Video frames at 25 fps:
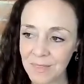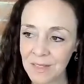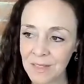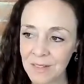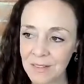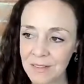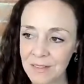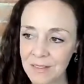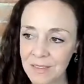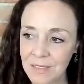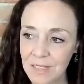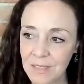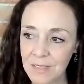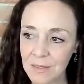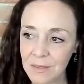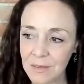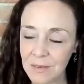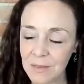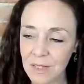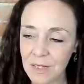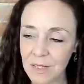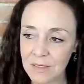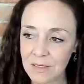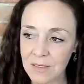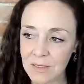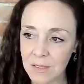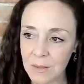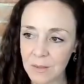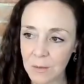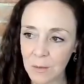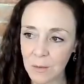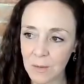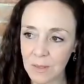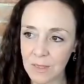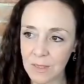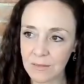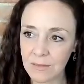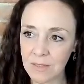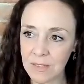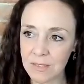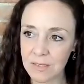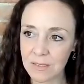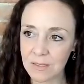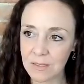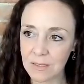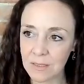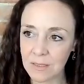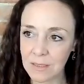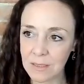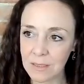until quite
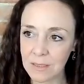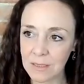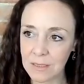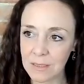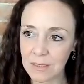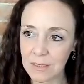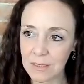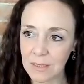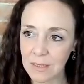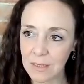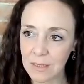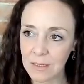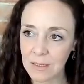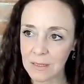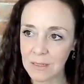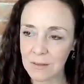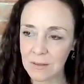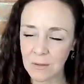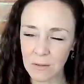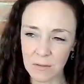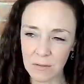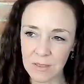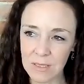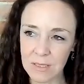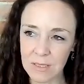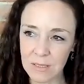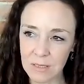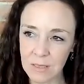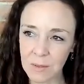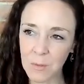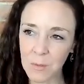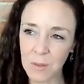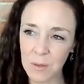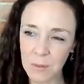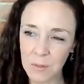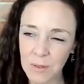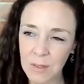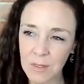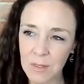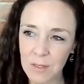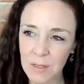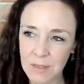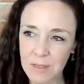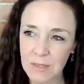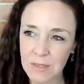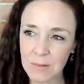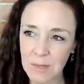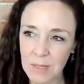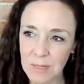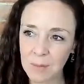recently, not recently, well, the
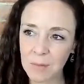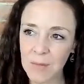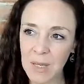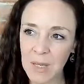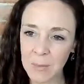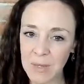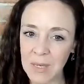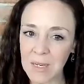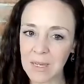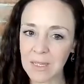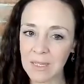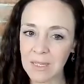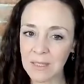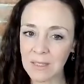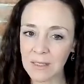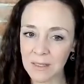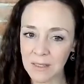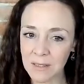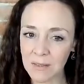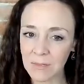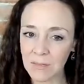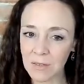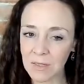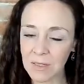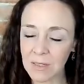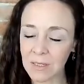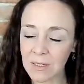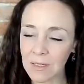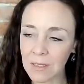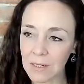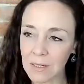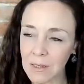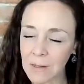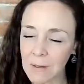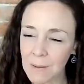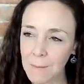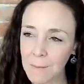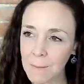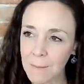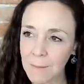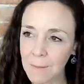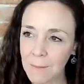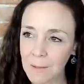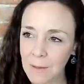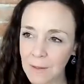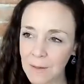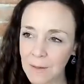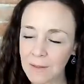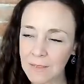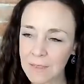last maybe 8 years really, the
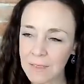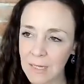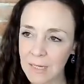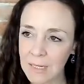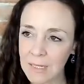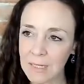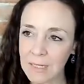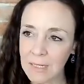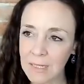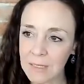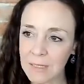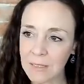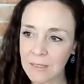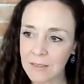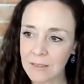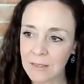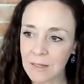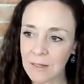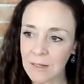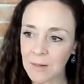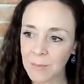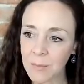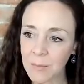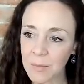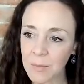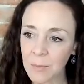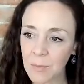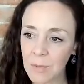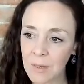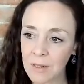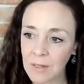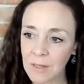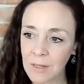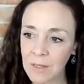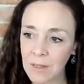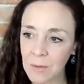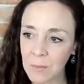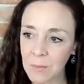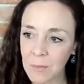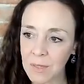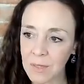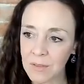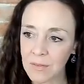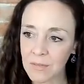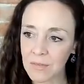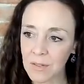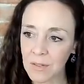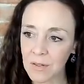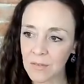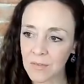last 8 years that I've been working on
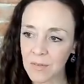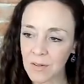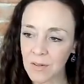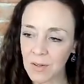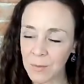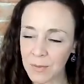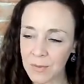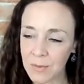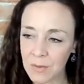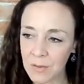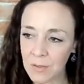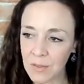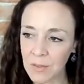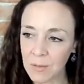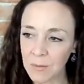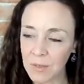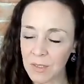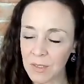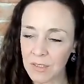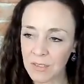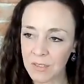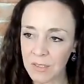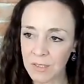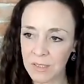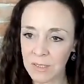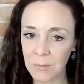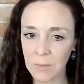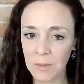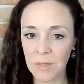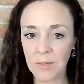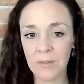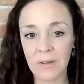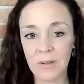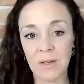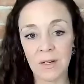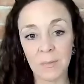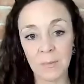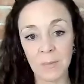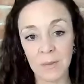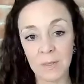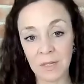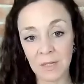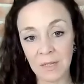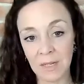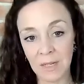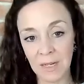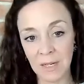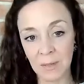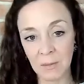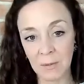myself, that I've been doing my shadow work, that I've been
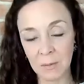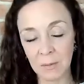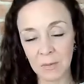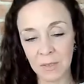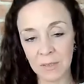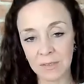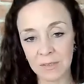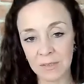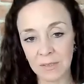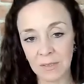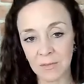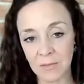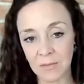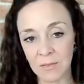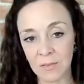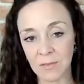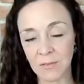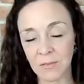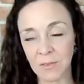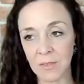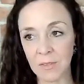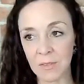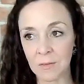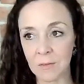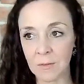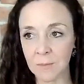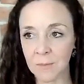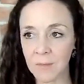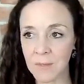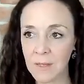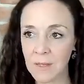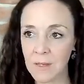allowing myself to feel.